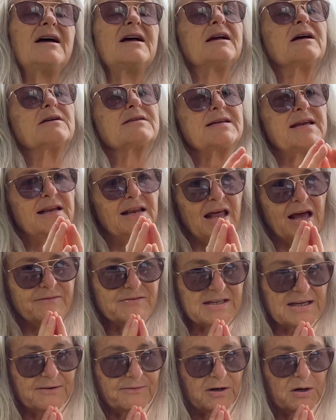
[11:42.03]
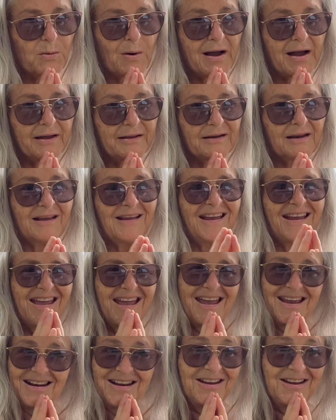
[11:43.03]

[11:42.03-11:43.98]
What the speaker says: because he loves everyone and